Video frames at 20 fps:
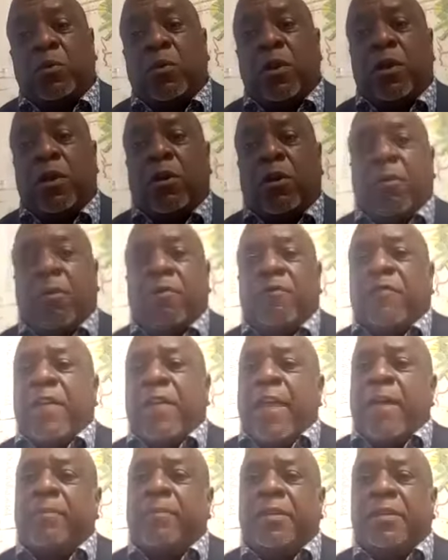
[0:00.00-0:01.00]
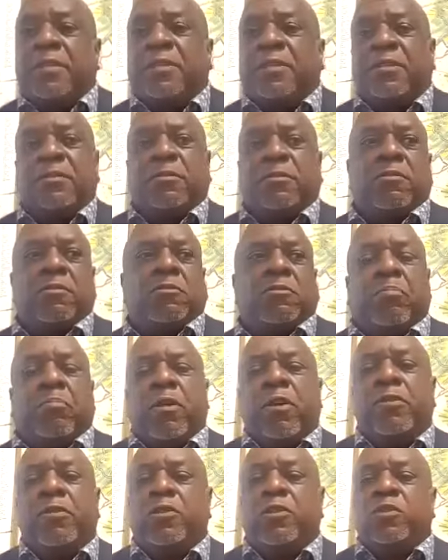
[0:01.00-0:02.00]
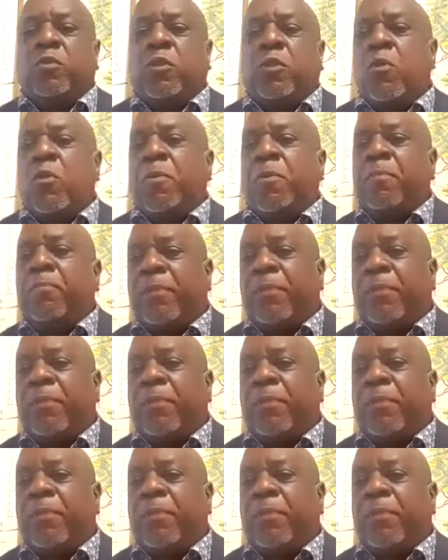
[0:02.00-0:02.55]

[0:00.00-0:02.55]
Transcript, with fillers: well. Families, sisters, brothers would open